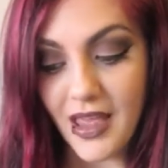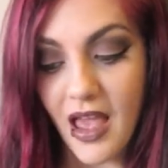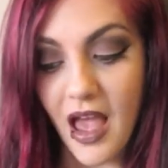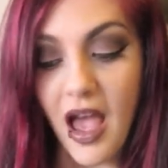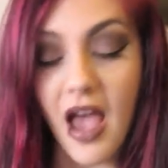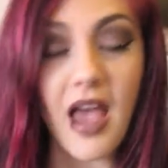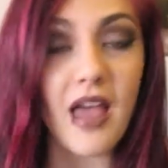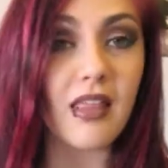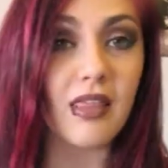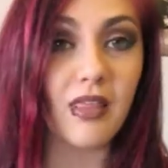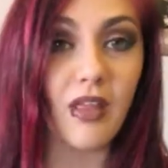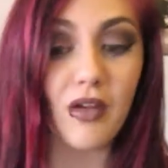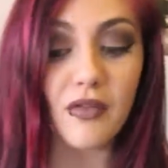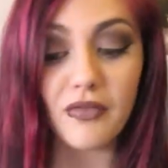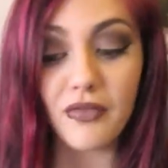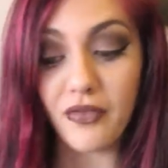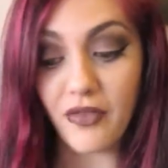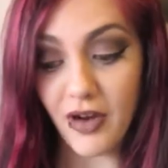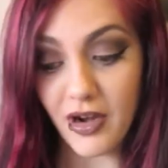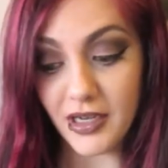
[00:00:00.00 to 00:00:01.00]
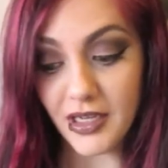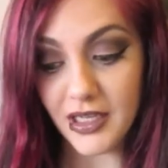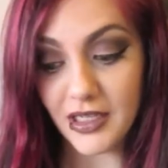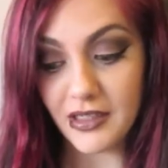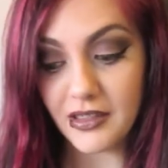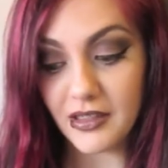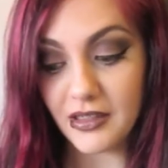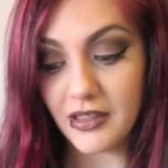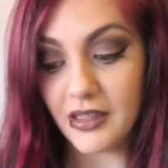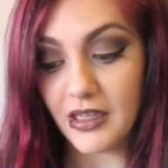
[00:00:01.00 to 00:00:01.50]
I love Freddy,
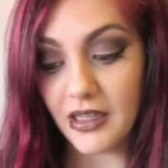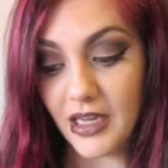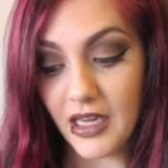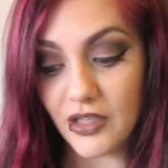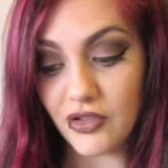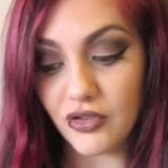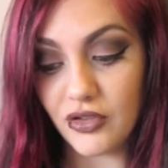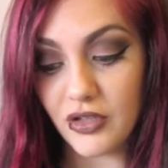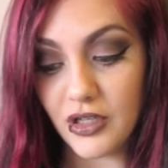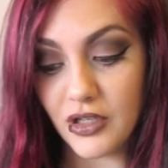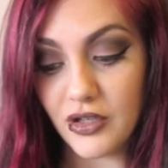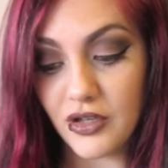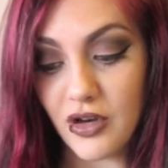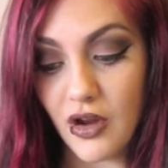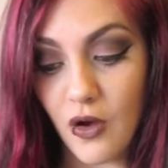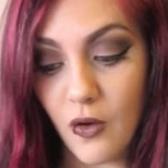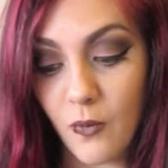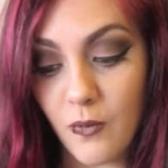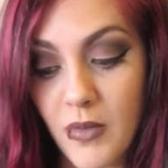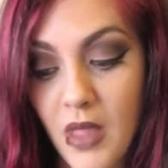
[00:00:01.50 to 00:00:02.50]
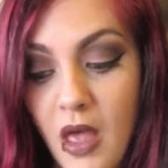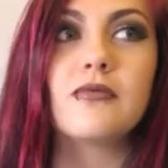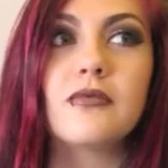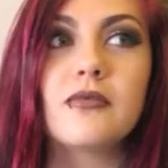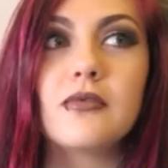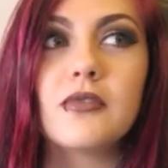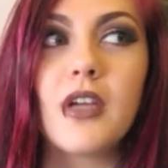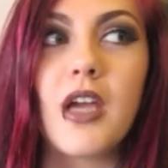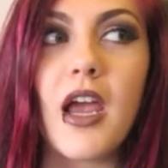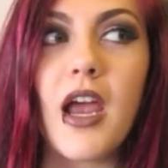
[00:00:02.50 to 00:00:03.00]
in case you didn't know.
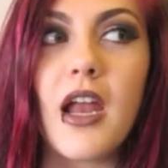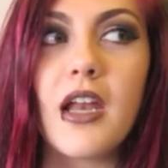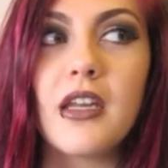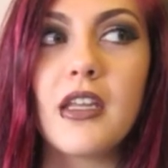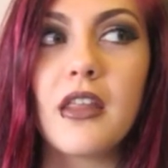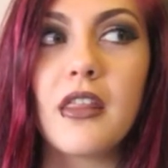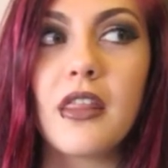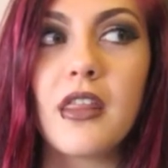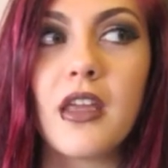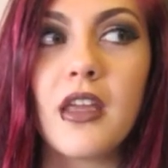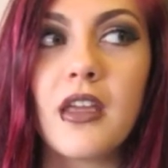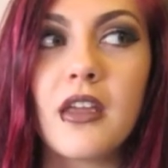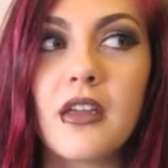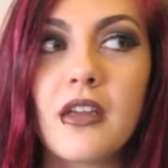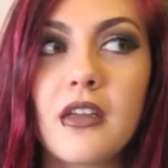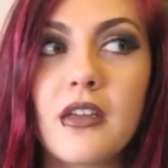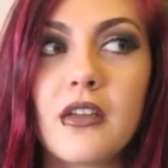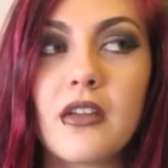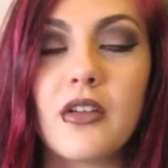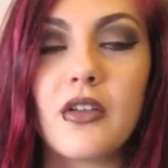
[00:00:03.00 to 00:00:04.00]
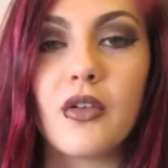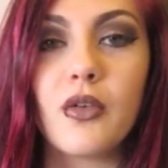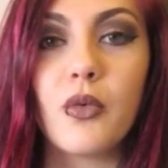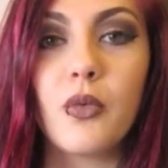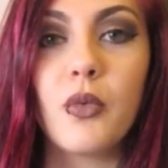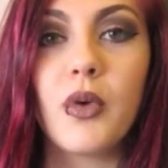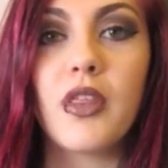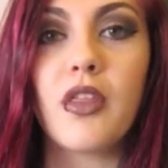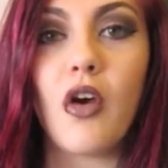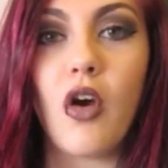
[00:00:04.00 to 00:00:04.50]
Anything
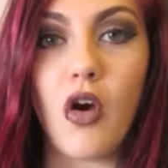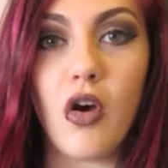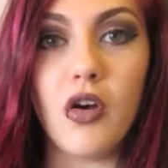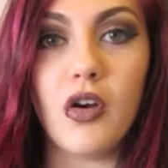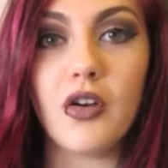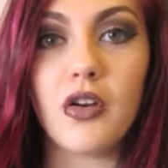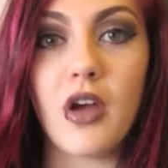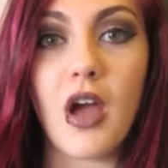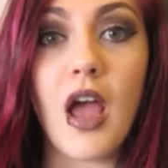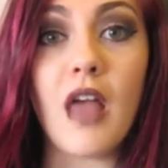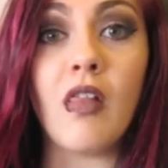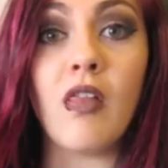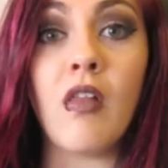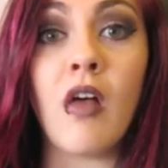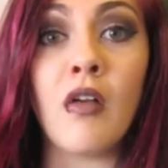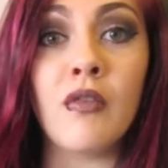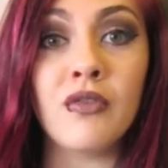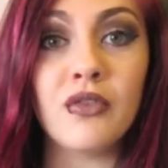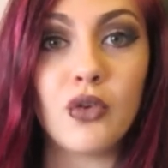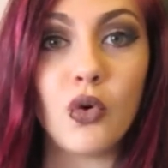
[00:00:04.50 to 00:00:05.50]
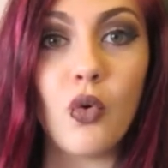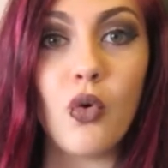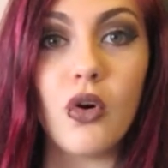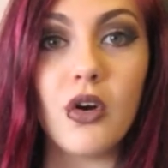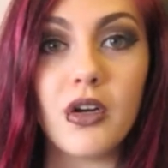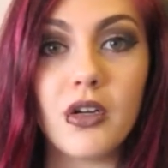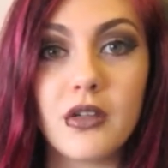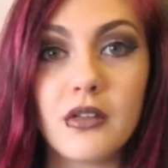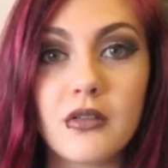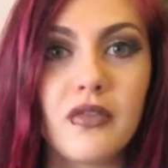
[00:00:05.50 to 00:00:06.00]
with horror, I love
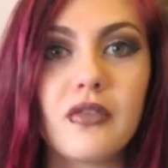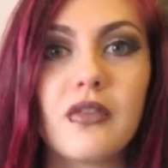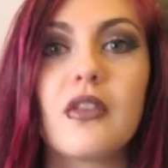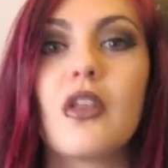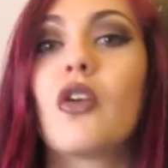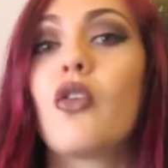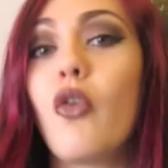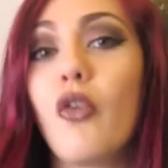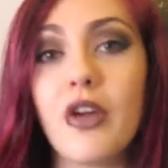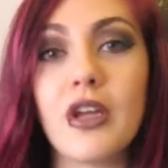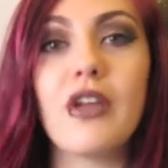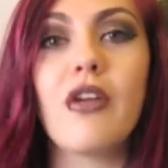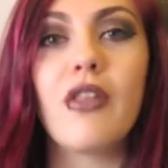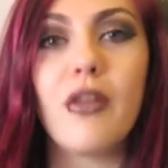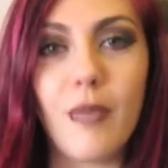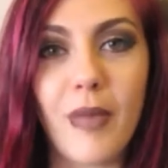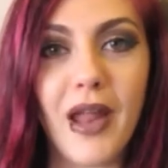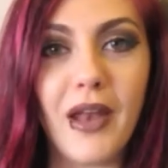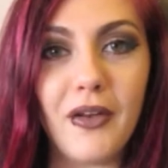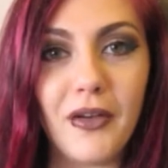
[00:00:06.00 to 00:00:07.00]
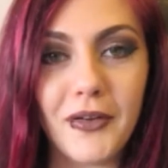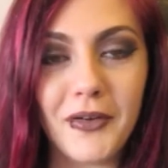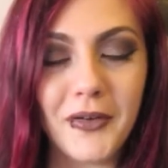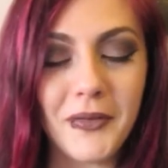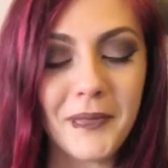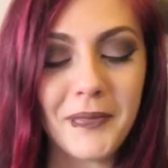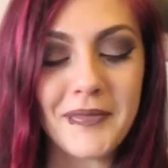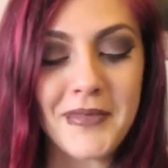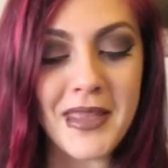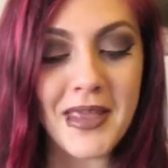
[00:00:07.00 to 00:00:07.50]
gore. The gorier the better.
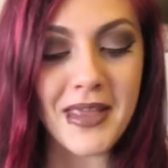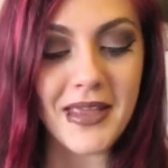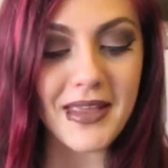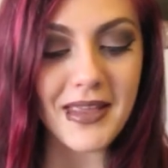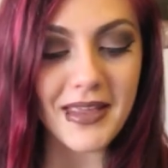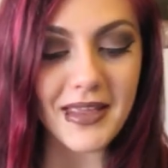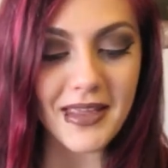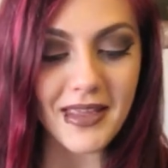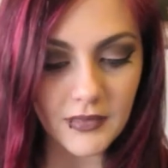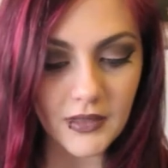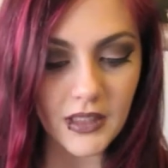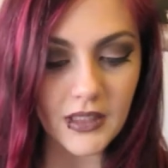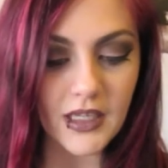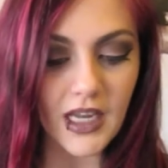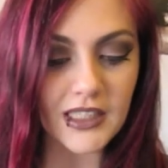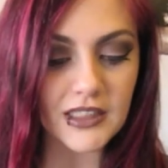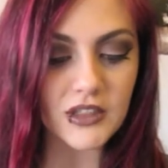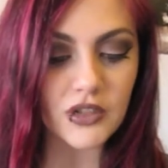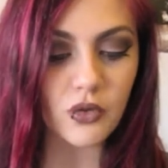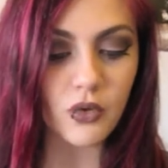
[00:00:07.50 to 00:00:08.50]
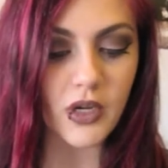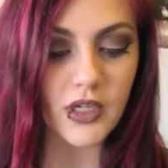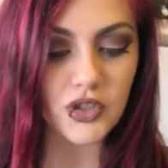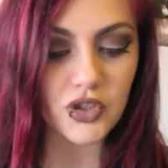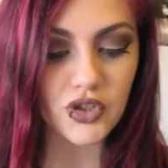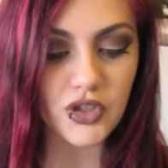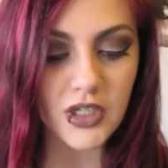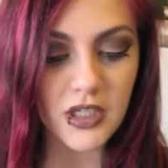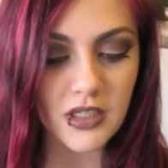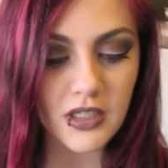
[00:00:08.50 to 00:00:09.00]
Next
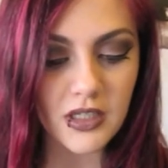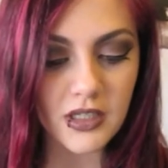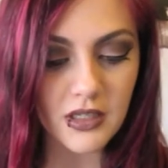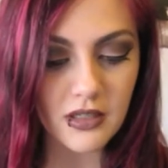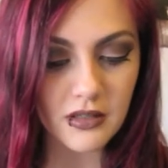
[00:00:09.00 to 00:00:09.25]
question.